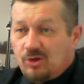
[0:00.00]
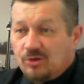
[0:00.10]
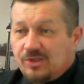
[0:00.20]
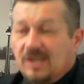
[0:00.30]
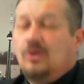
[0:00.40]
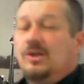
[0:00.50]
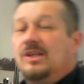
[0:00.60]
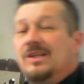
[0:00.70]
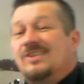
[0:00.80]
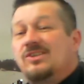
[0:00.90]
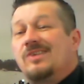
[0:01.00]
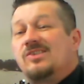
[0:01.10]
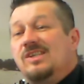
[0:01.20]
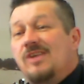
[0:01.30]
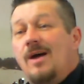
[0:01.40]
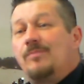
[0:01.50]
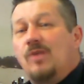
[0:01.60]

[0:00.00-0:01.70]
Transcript: it's like, let's ease up.